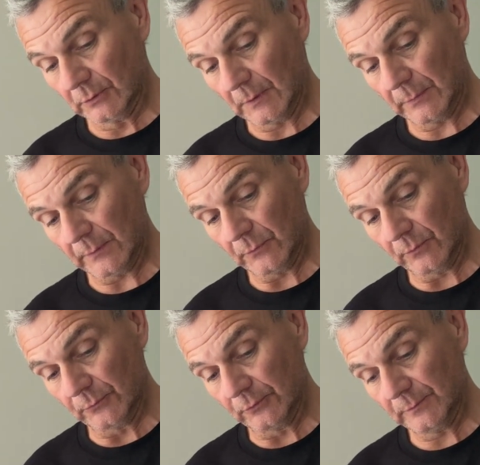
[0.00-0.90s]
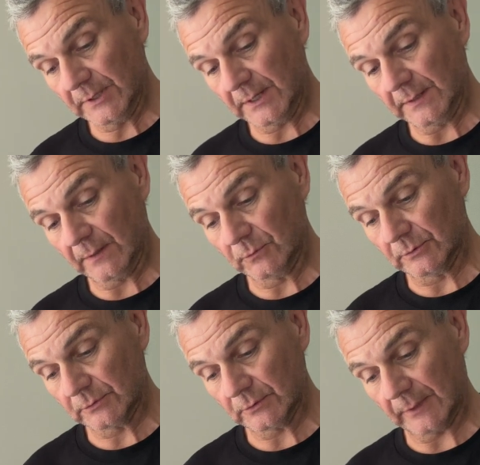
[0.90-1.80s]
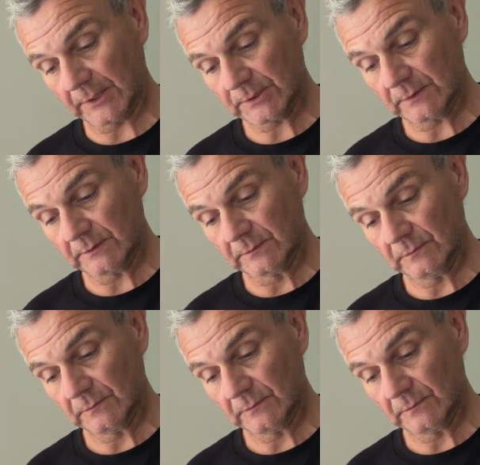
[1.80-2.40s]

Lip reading: a bit more movement, and then we'll do some action